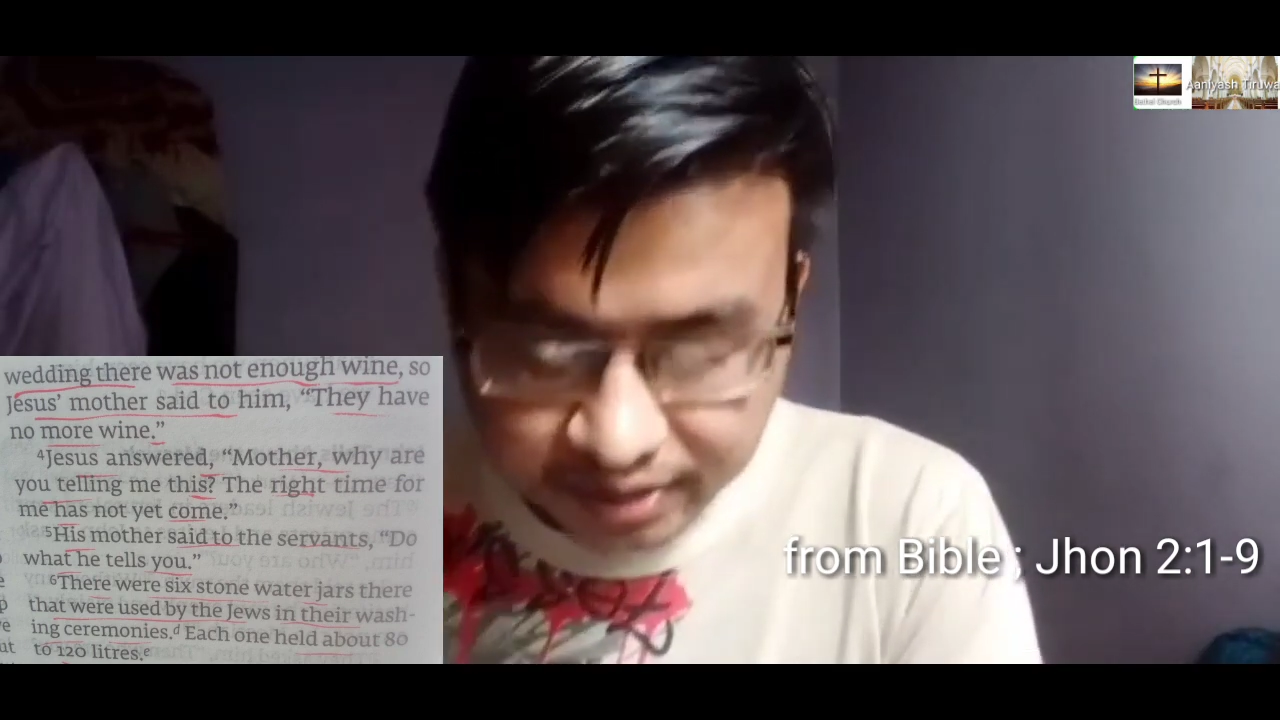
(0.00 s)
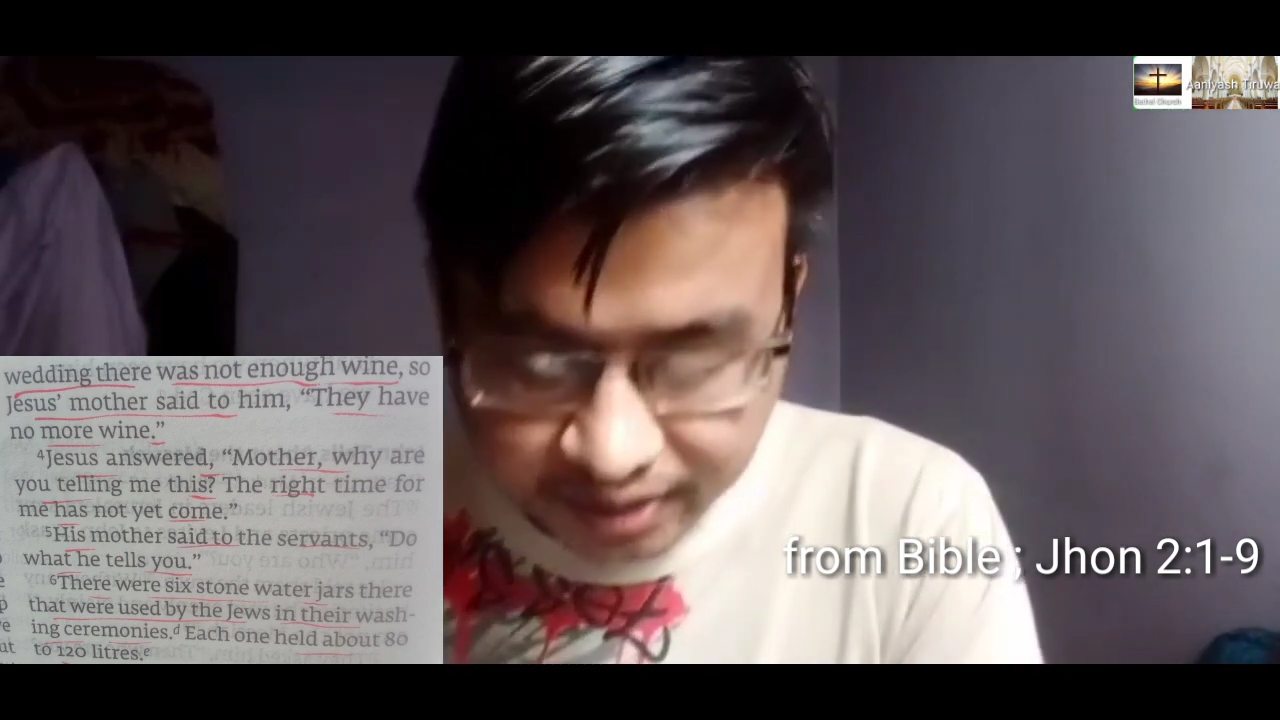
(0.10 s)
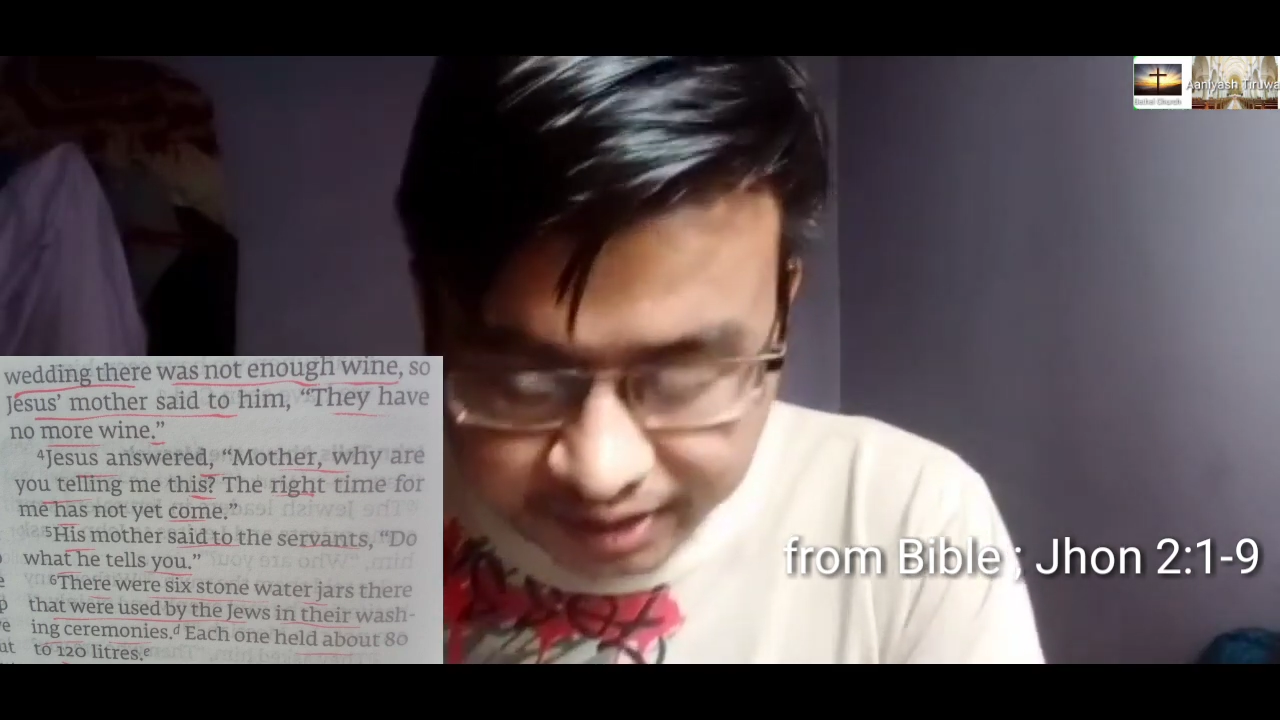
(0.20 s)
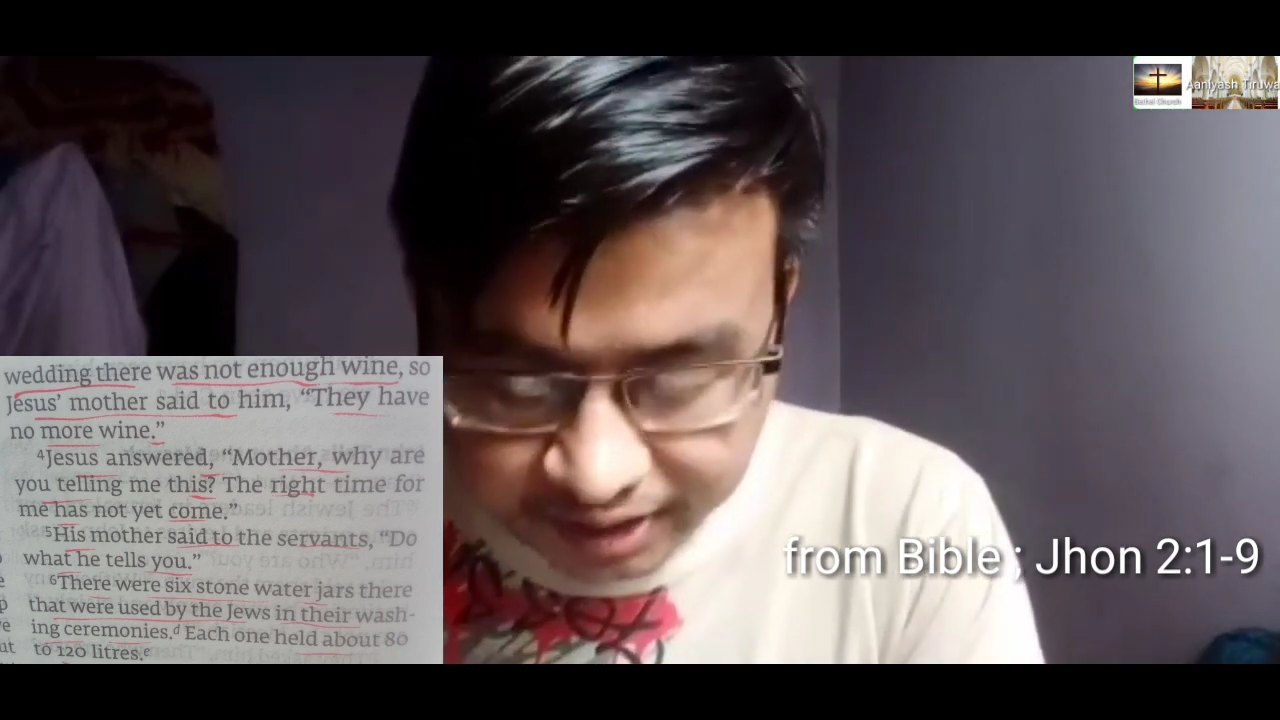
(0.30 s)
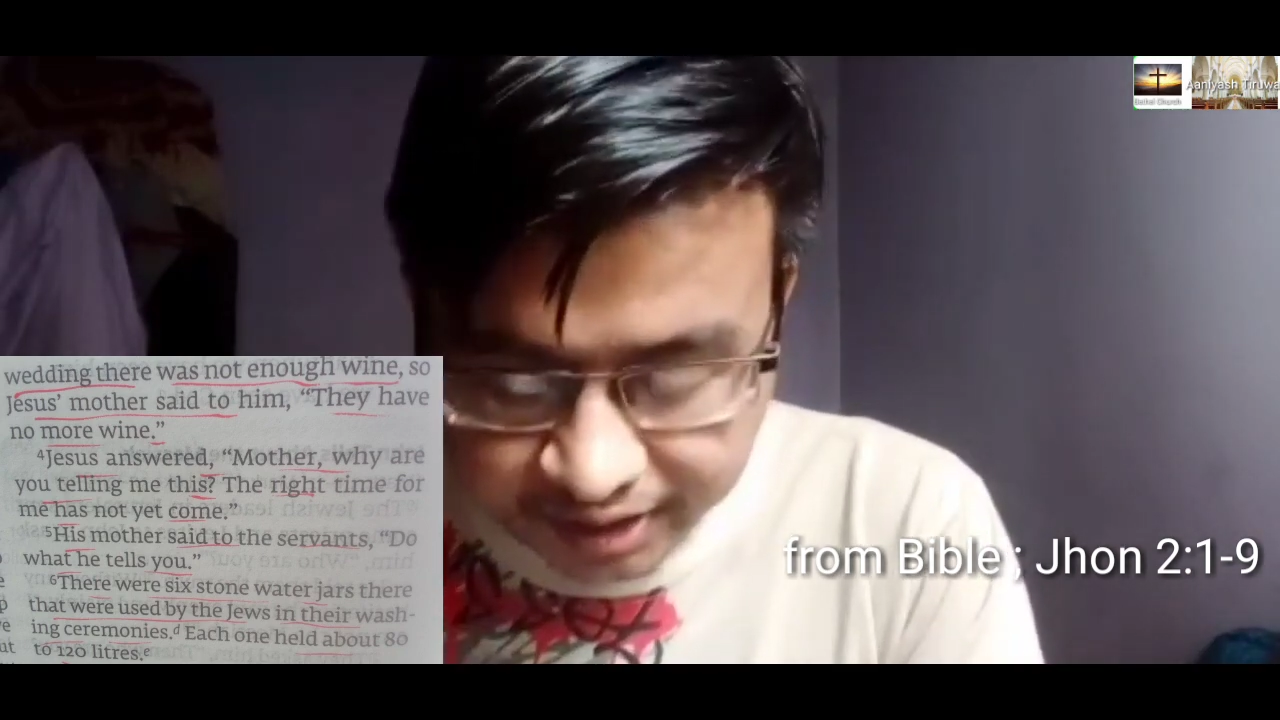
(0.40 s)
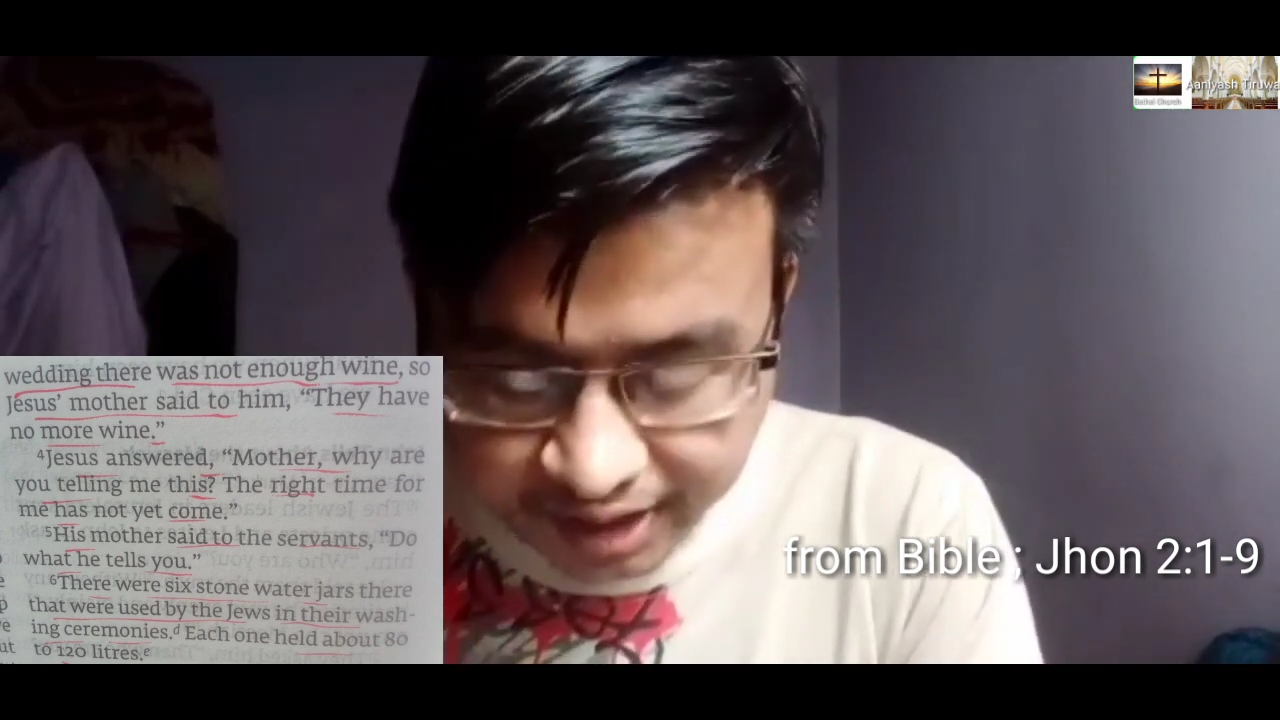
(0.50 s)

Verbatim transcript: 30